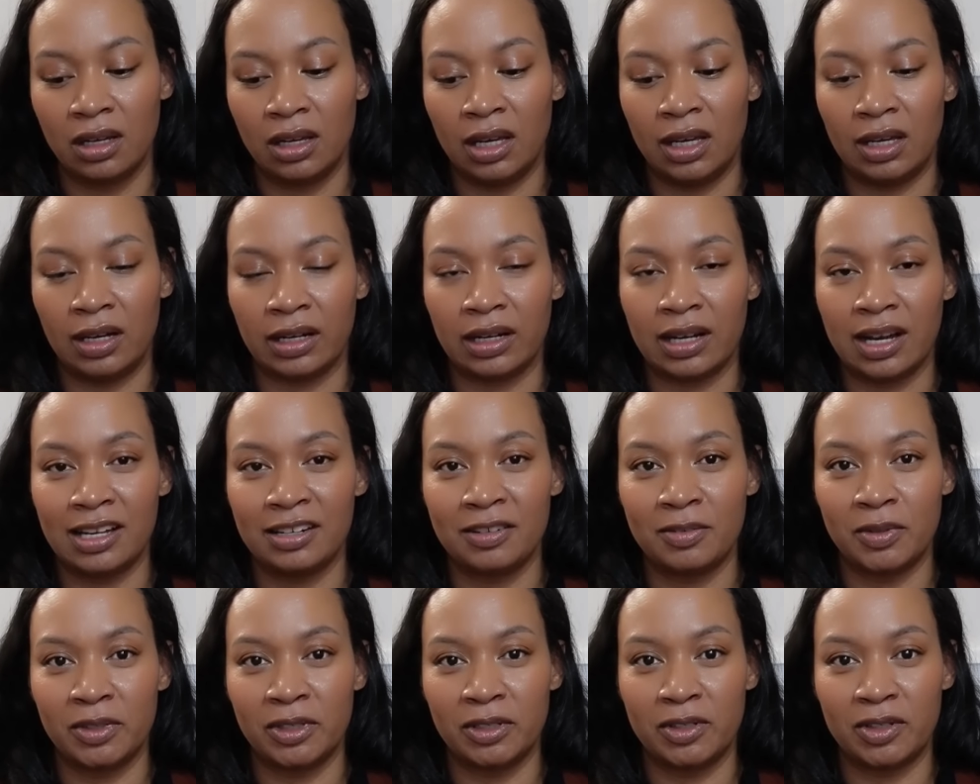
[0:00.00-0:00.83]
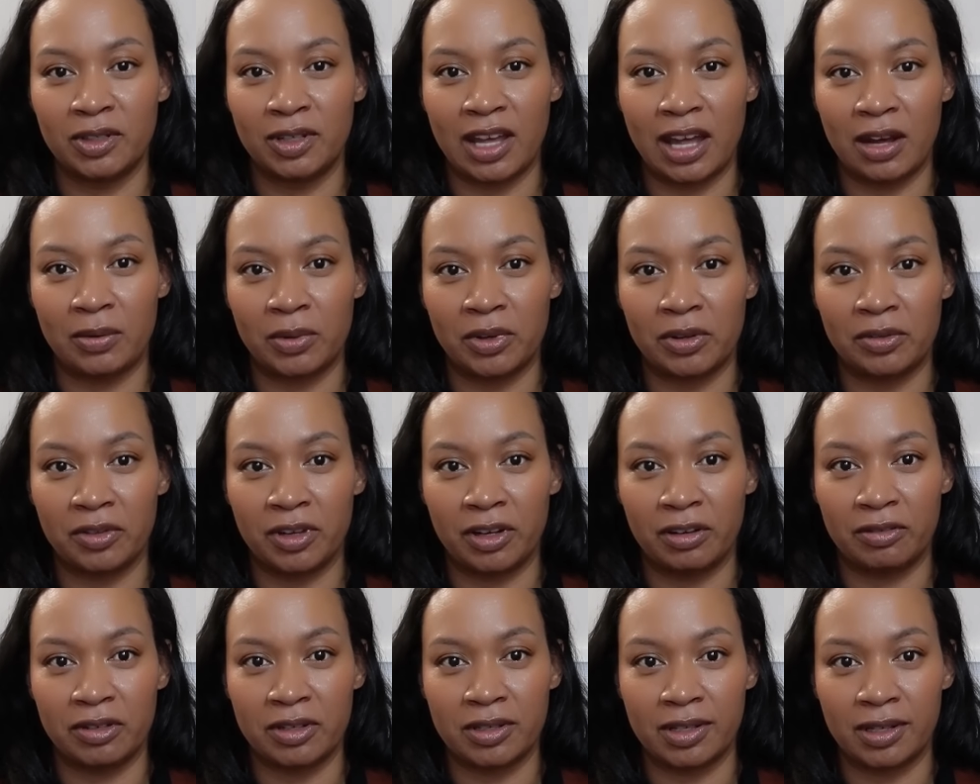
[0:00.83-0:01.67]
And I kind of want to do that with
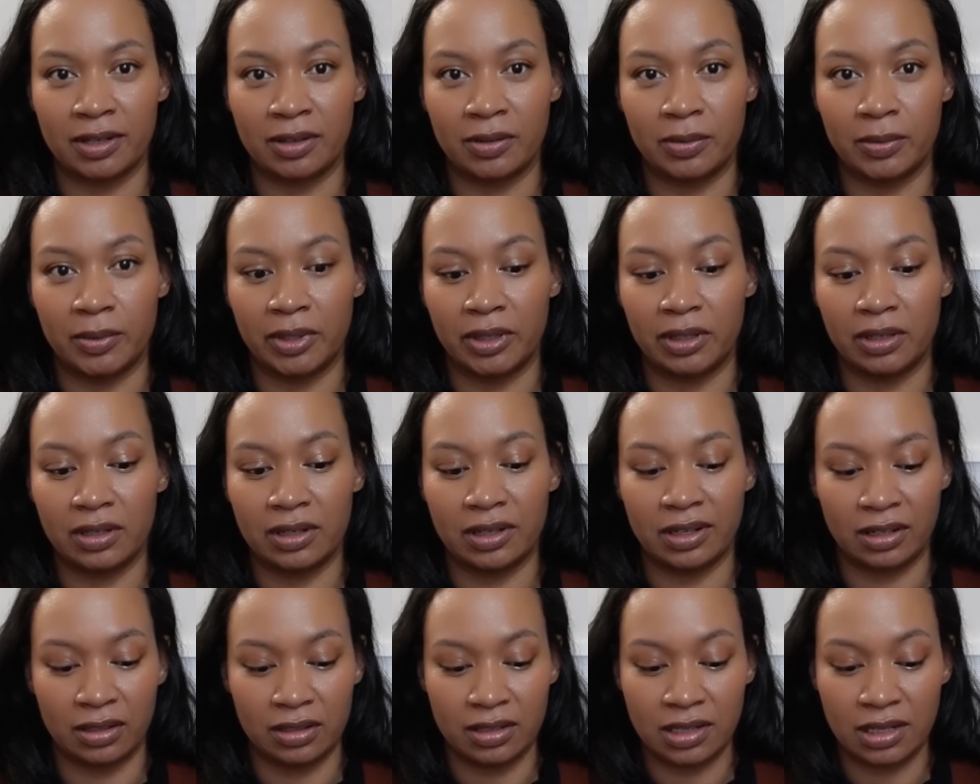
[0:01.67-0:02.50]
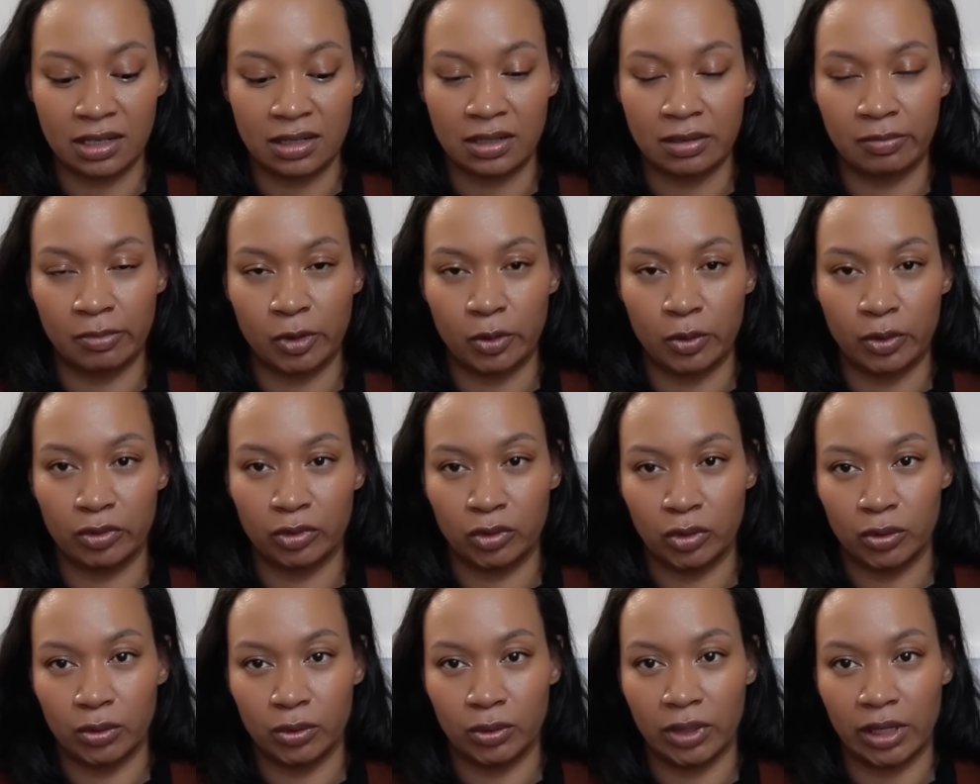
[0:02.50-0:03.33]
every single one. And since I'm going
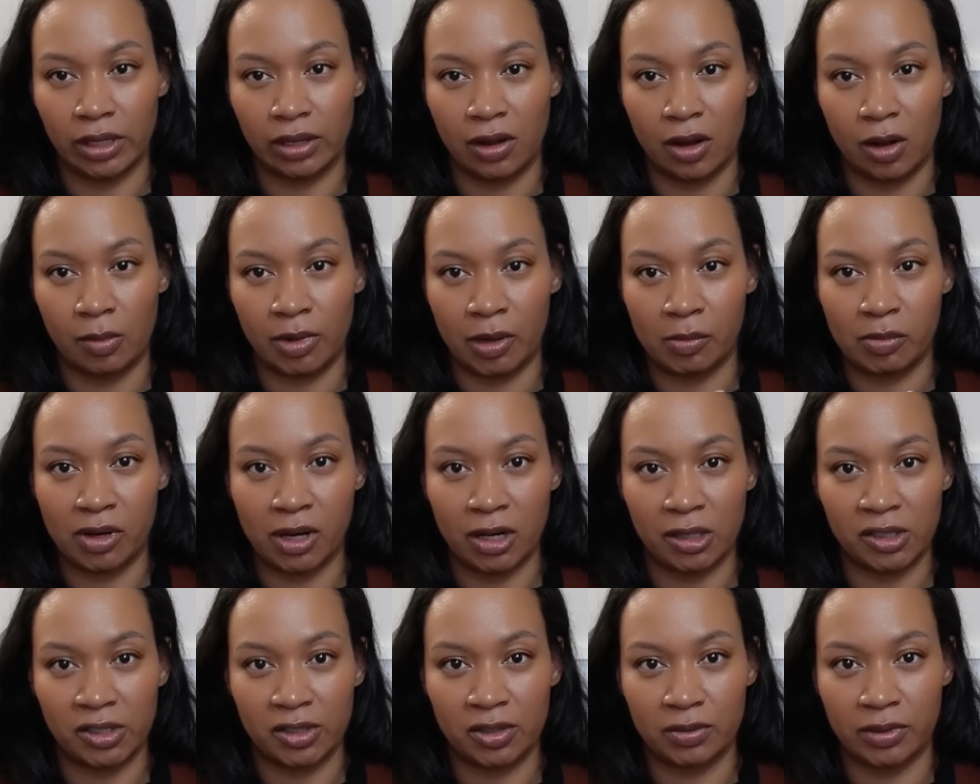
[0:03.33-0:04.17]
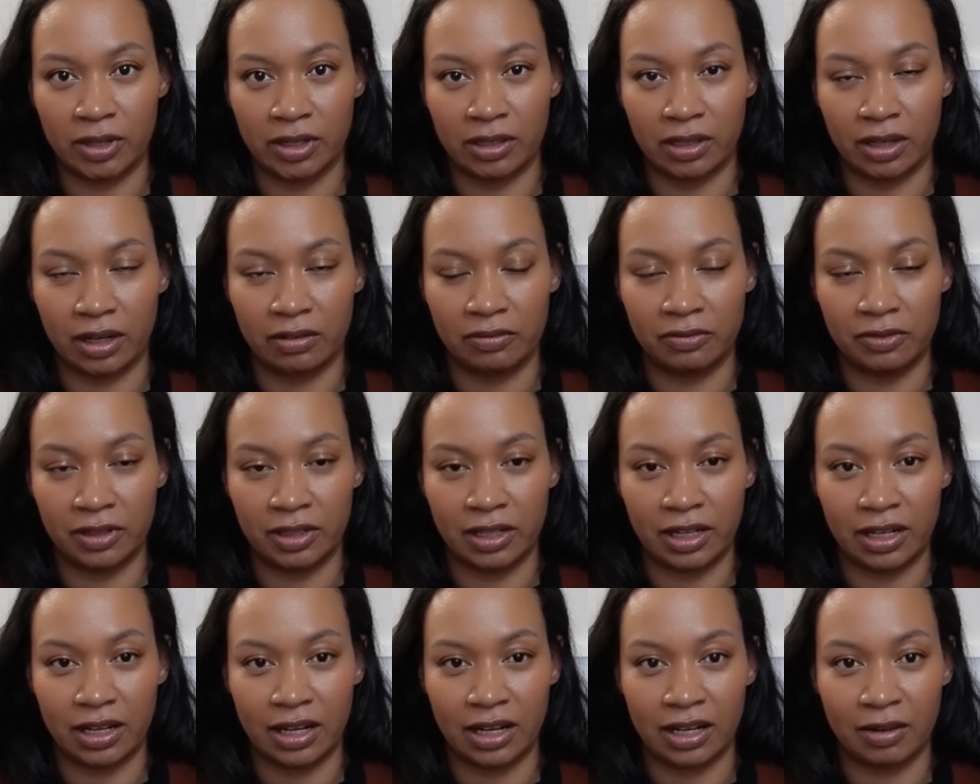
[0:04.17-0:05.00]
through like all my projects right now, I feel
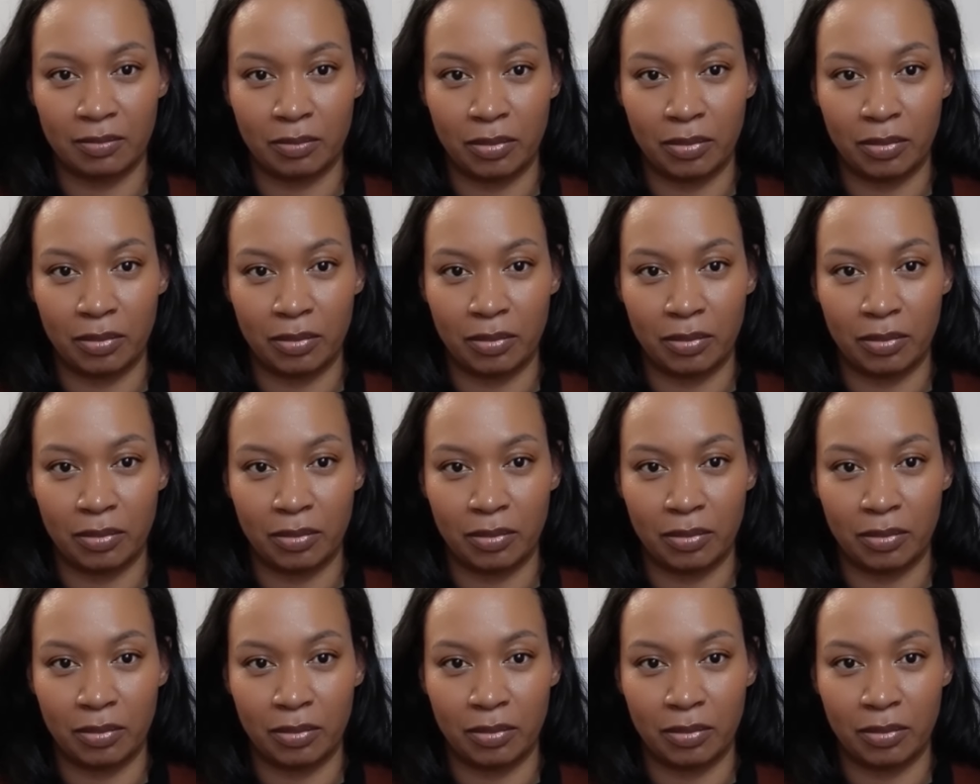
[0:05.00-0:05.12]
like I can